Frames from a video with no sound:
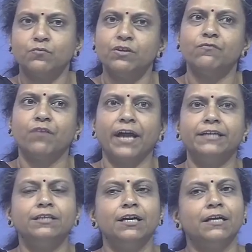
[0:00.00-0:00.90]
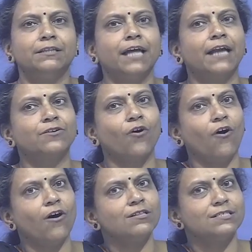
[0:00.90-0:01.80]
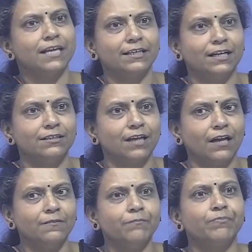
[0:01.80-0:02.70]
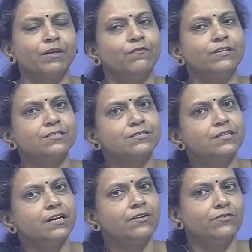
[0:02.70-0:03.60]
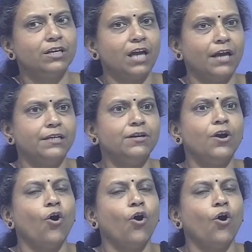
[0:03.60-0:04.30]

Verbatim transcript: We find that all said and done we still rely